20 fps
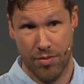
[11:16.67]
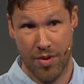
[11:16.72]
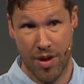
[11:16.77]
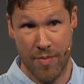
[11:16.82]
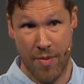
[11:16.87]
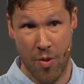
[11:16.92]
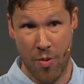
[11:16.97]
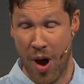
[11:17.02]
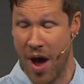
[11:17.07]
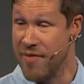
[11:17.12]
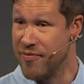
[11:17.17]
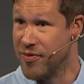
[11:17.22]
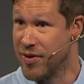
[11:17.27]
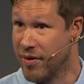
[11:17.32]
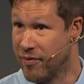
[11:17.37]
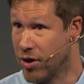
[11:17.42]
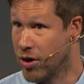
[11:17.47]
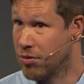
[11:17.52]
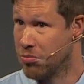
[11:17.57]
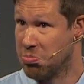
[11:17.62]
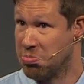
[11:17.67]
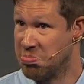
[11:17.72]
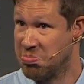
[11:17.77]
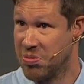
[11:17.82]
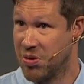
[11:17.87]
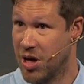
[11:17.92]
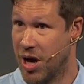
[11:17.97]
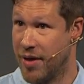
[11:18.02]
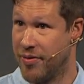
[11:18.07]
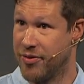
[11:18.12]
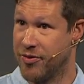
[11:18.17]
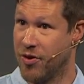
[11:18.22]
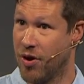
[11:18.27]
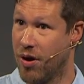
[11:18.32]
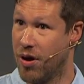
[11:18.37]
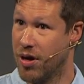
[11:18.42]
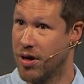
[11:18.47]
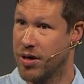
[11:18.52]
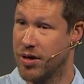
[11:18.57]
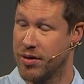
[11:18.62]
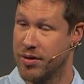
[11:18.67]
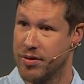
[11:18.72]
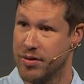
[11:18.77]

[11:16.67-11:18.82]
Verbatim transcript: My wife never got the talk.